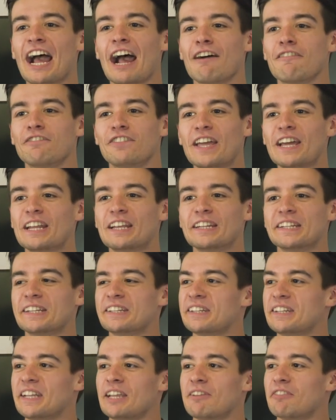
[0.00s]
have they
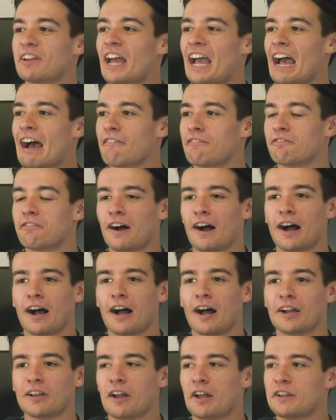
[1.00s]
didn't even have
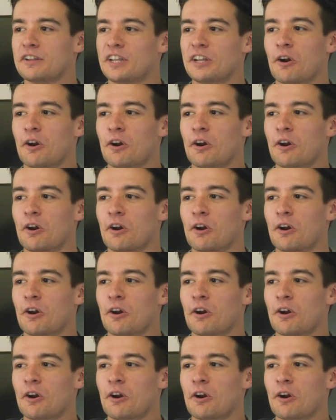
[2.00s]
uh, uh,